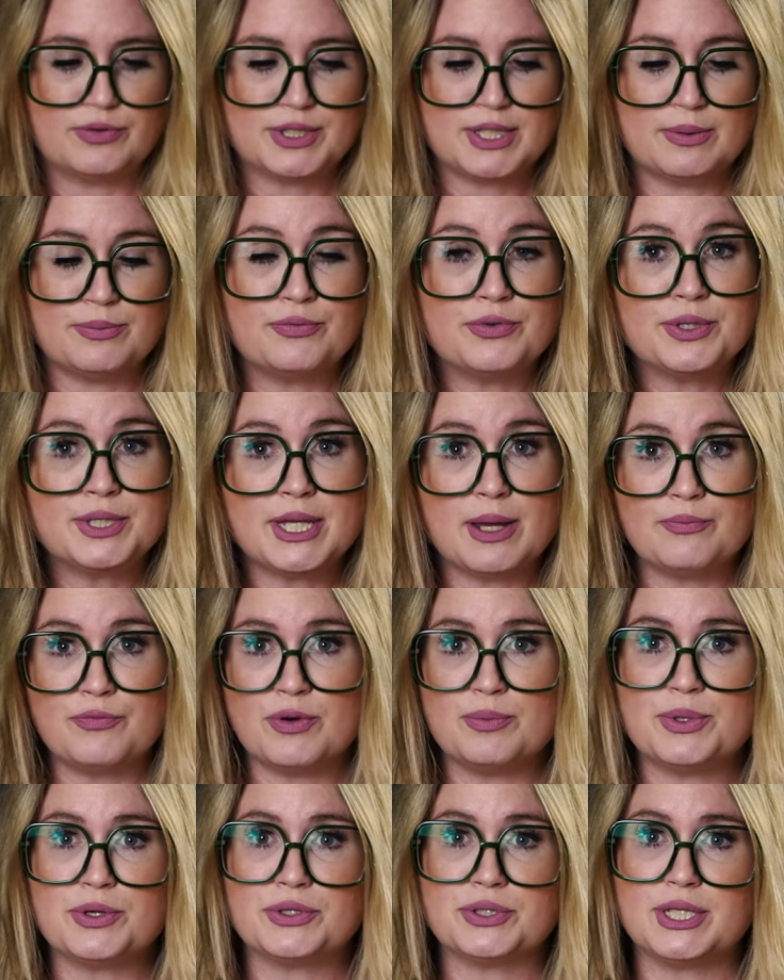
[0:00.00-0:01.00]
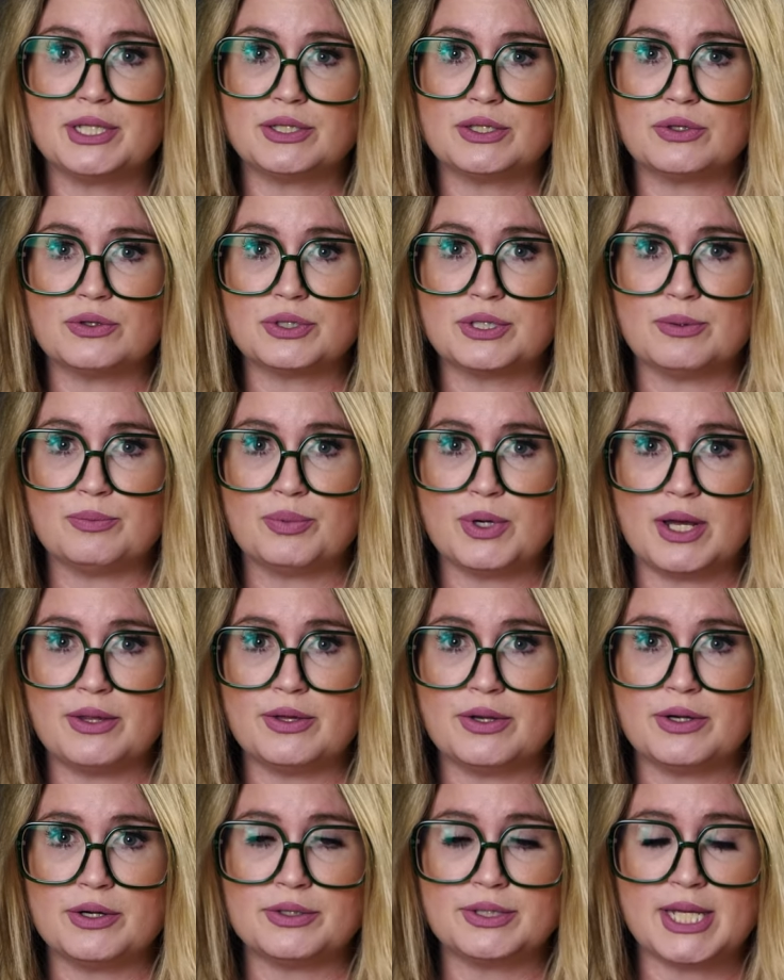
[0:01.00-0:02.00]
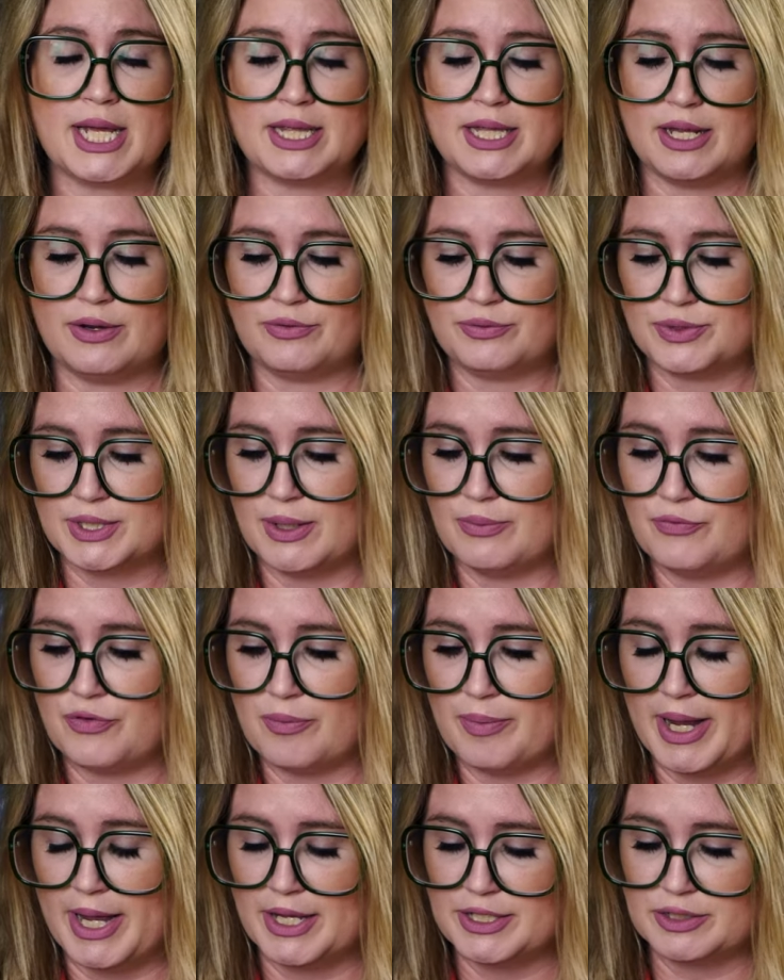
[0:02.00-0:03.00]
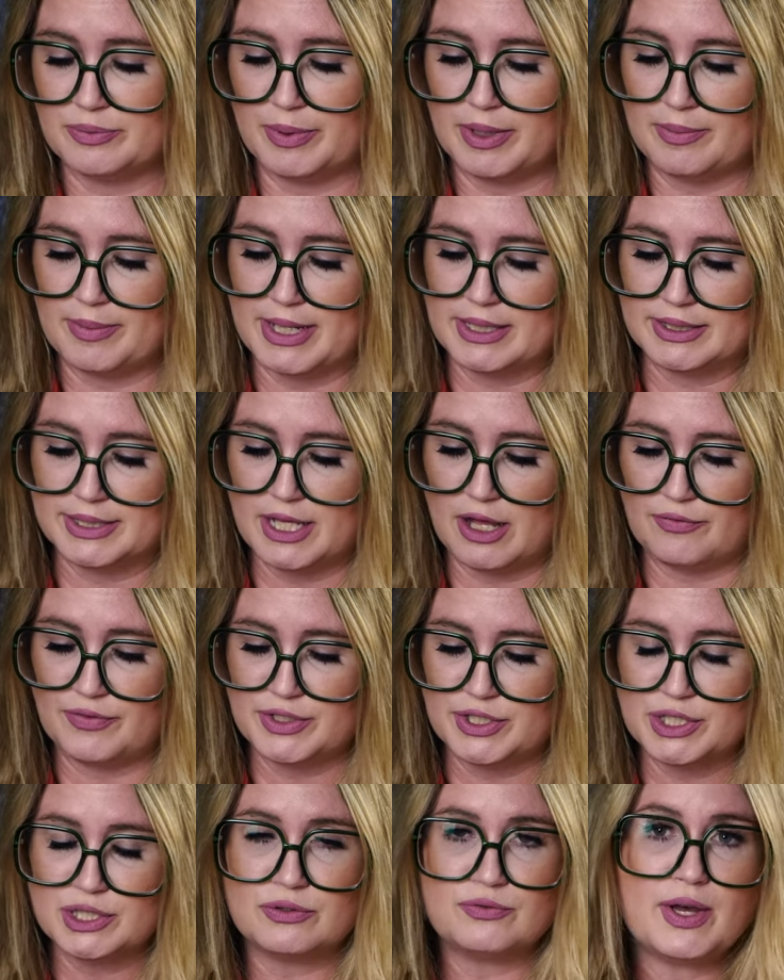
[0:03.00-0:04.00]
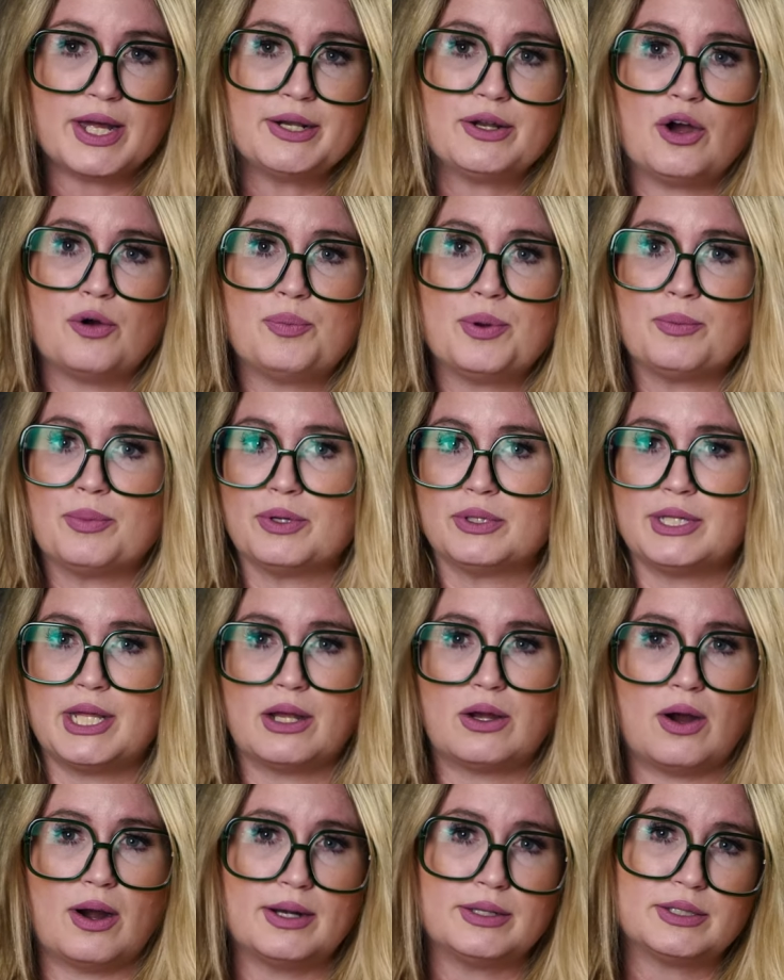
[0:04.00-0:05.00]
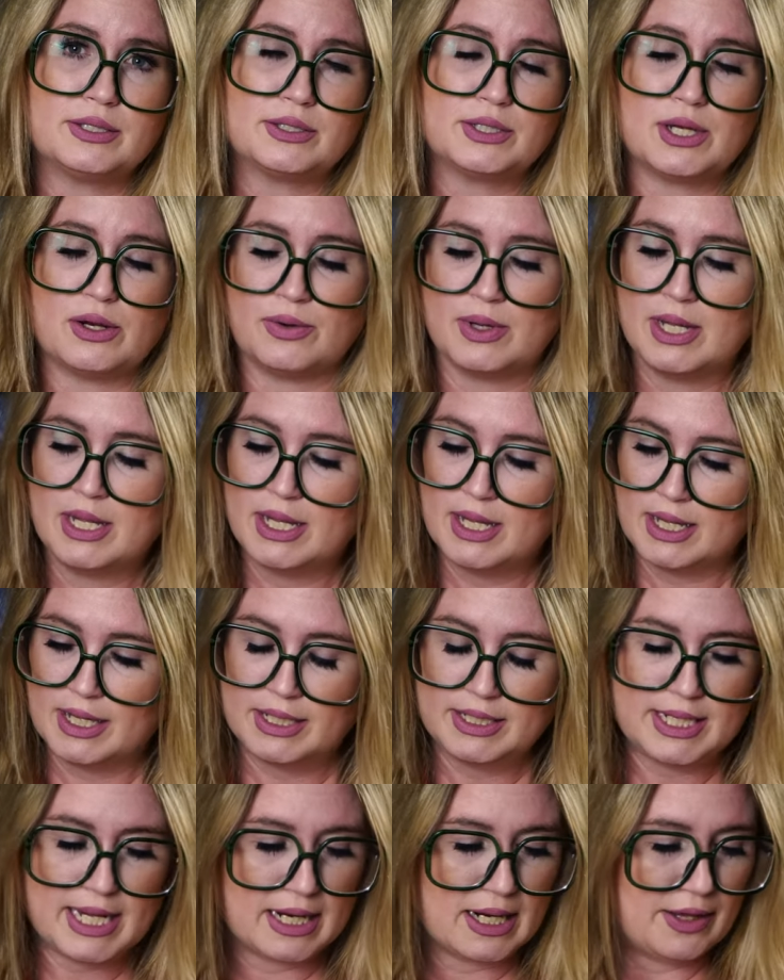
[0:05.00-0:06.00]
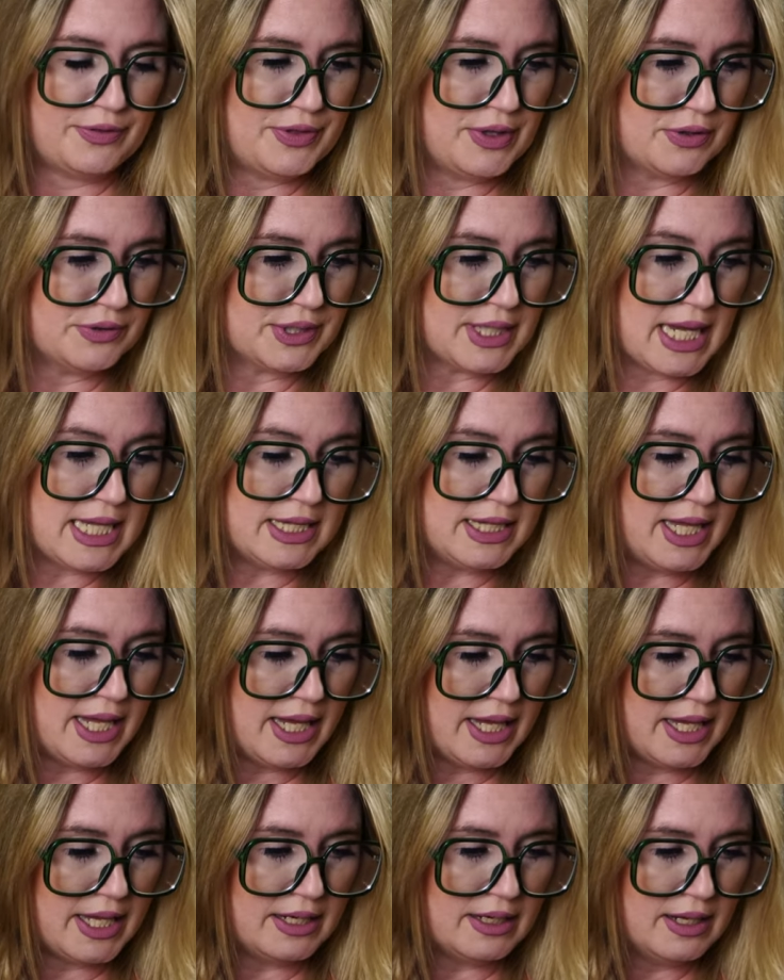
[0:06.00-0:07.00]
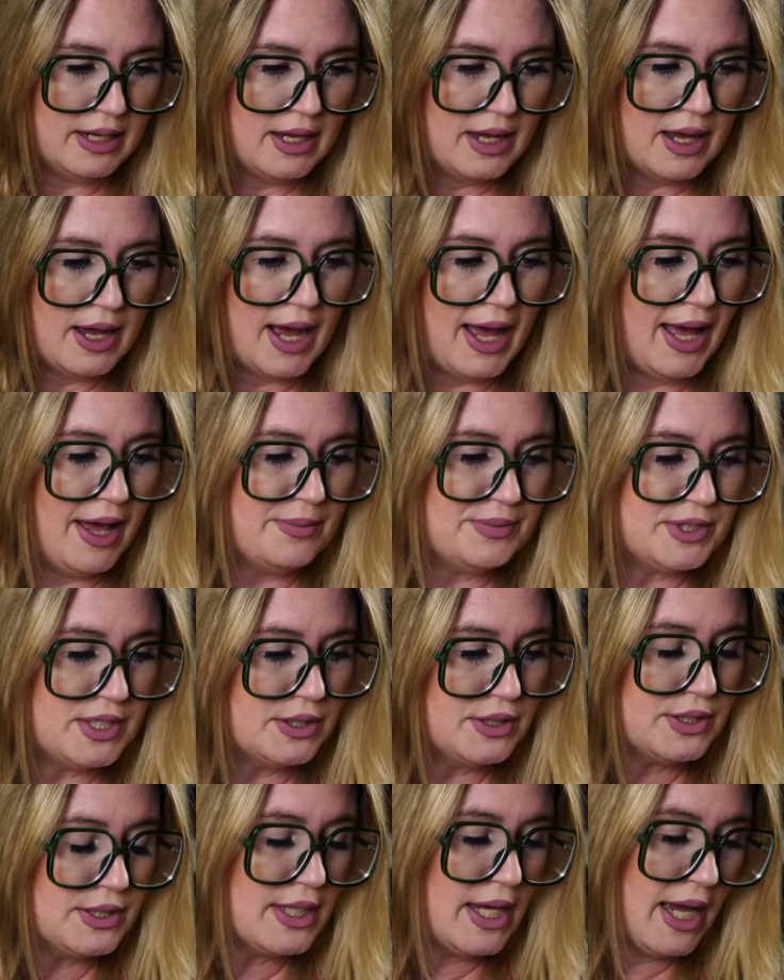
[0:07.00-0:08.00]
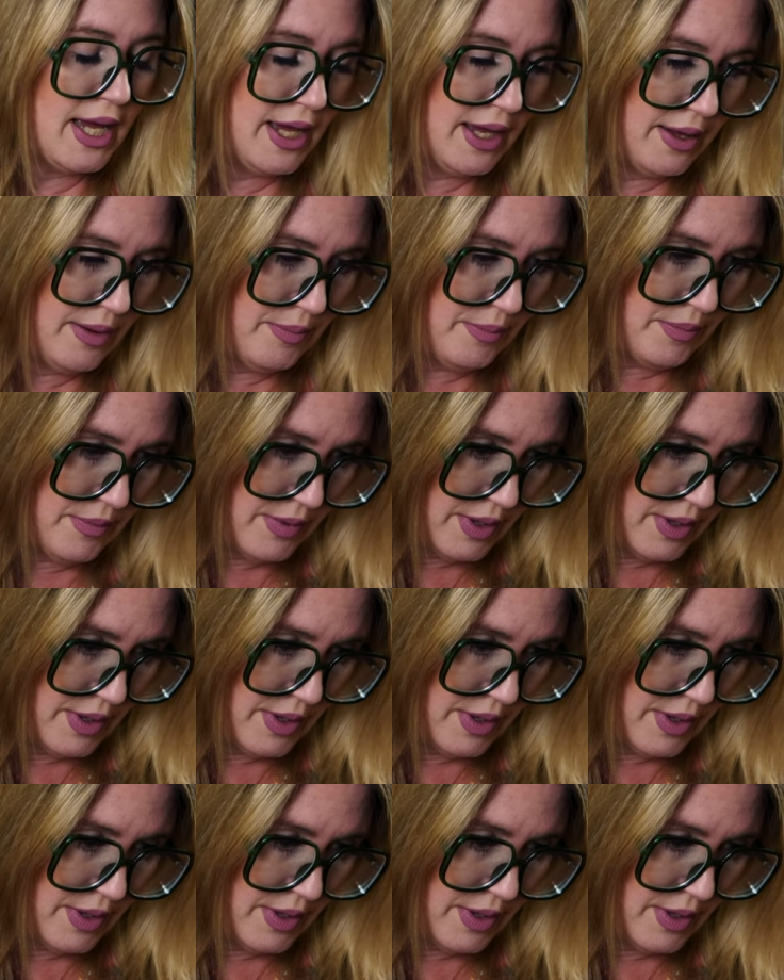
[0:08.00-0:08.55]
some some from their sisters and brothers, and then some from my husband and myself. It's just fun to open birthday cards. So yeah, I got those. And then um, since um,